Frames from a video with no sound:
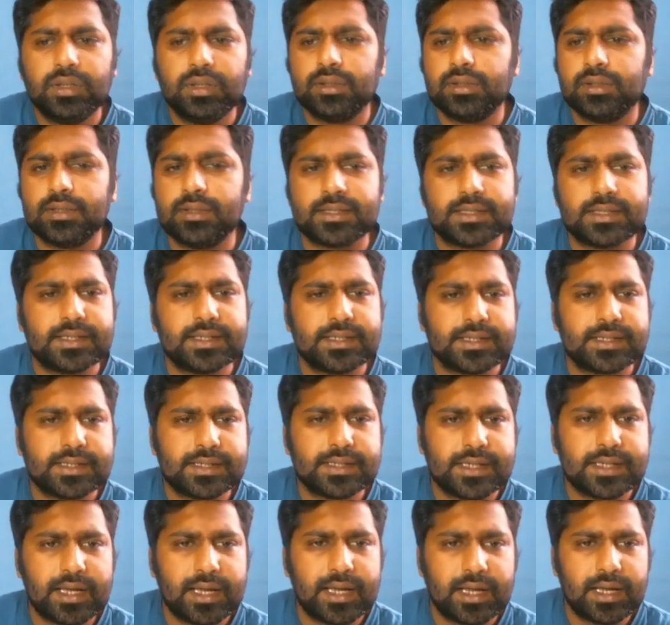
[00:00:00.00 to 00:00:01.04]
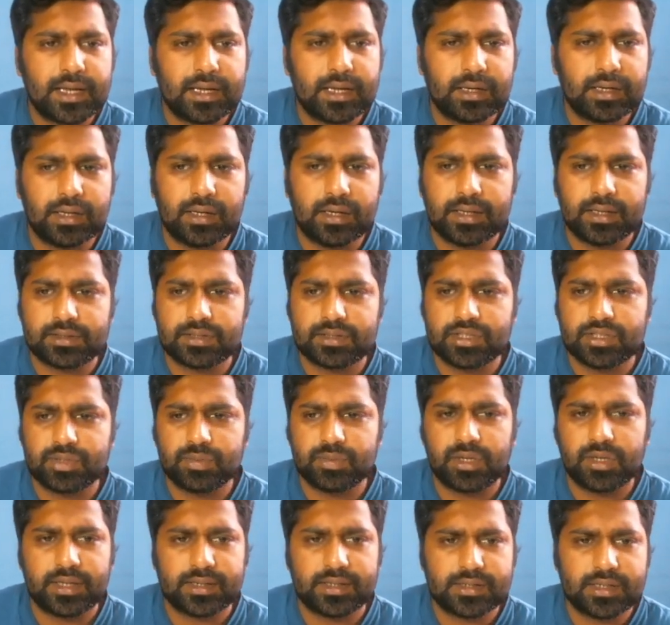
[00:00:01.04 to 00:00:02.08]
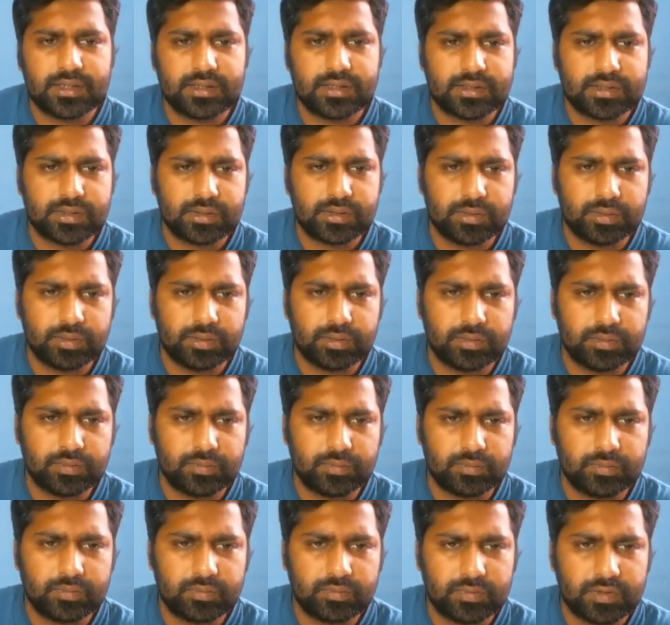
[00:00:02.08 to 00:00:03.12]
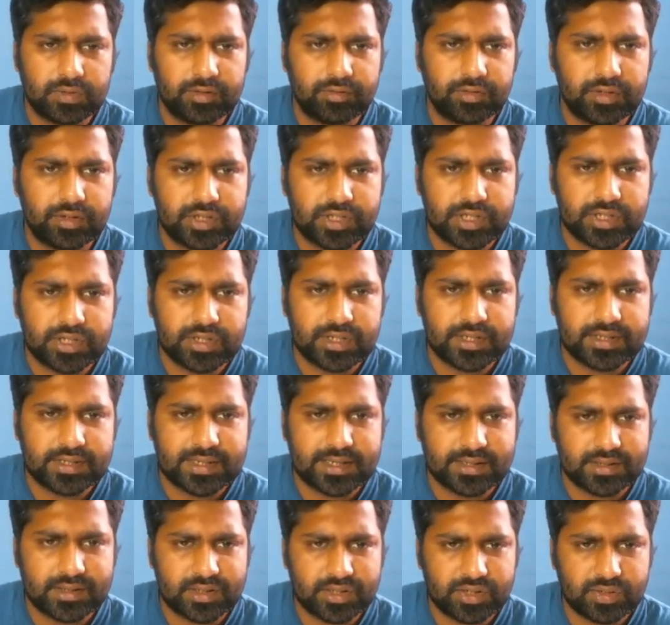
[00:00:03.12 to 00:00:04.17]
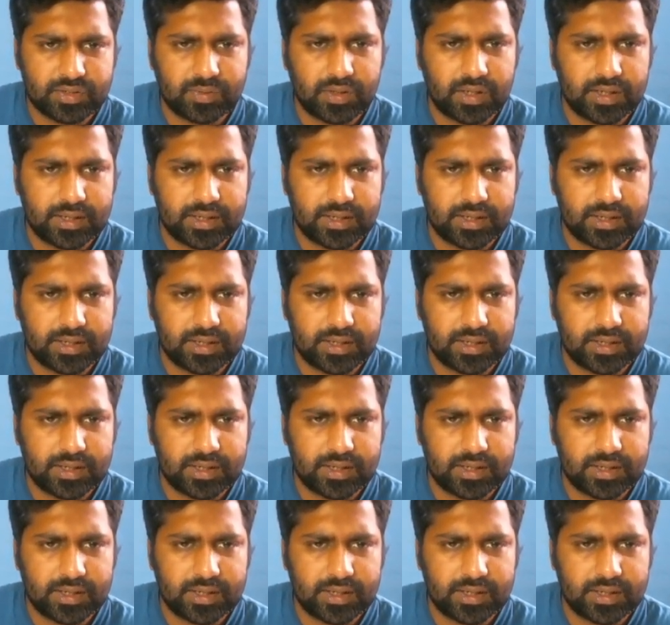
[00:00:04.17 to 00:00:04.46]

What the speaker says: this is x raised to power x now. So differentiation is x raised to power